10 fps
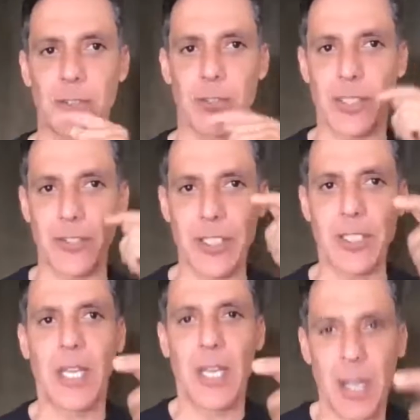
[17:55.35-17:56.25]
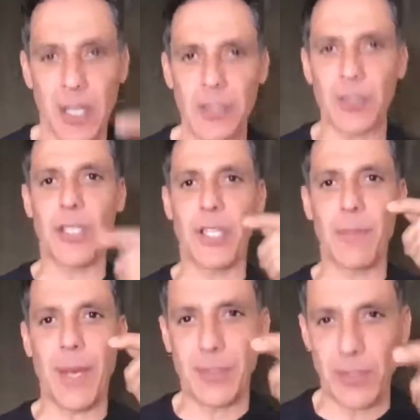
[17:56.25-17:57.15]
So you're going to see a little clip
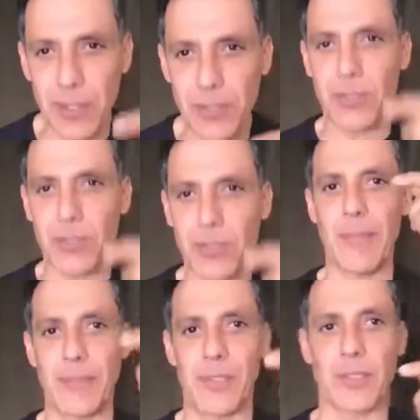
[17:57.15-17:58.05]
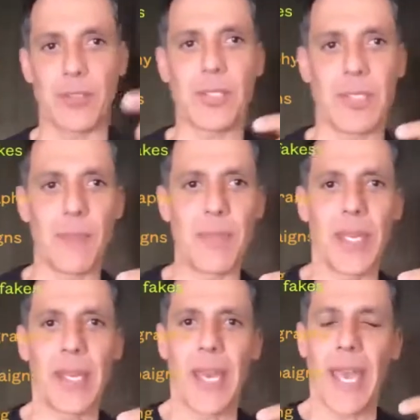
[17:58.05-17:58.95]
after a little clip after a little clip.
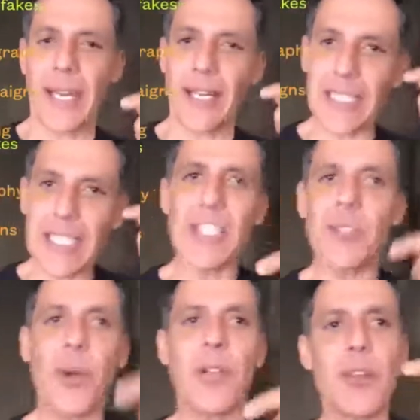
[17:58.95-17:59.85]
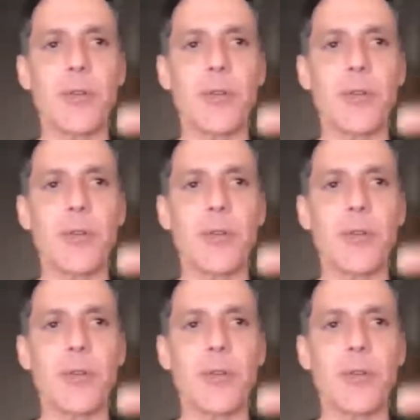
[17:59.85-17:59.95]
And on each one of those